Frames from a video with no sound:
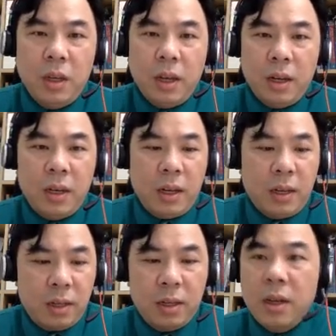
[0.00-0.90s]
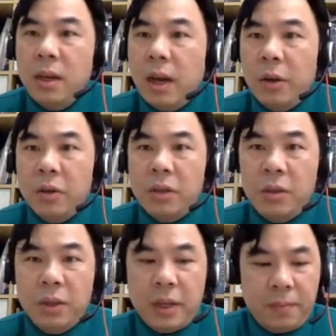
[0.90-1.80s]
and then I'll see
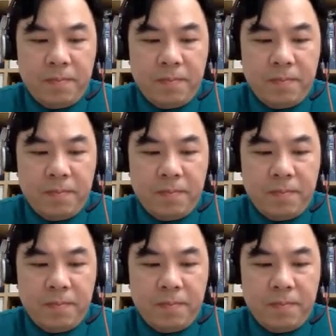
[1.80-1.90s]
you again.